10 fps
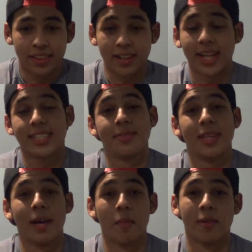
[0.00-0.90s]
The
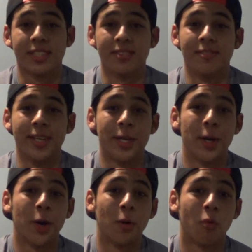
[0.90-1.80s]
last time I posted a
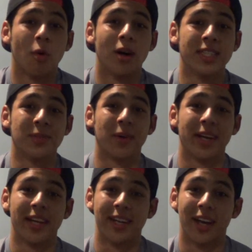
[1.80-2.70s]
video was
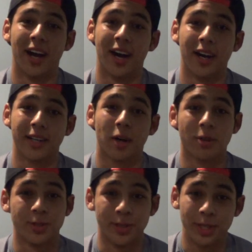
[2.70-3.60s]
when
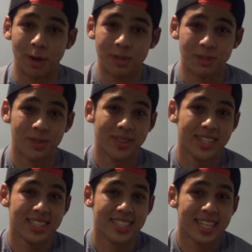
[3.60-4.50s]
Call of Duty Ghosts was
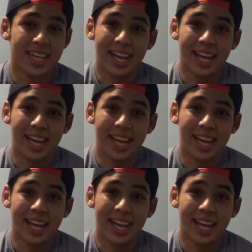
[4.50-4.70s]
released,